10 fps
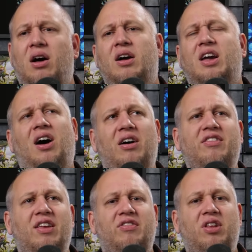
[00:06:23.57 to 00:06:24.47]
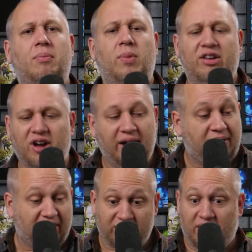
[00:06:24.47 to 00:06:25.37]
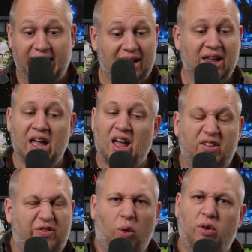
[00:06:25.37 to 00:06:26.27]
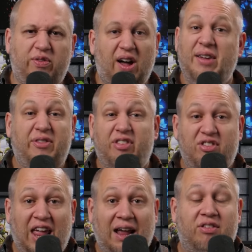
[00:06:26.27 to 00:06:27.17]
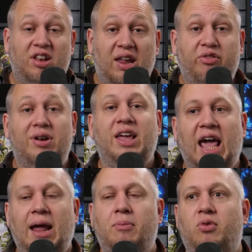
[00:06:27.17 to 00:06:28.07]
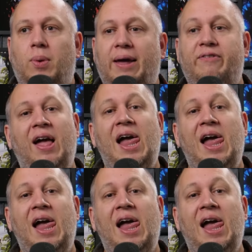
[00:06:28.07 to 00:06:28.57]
A card system which I designed four, five, six different games with,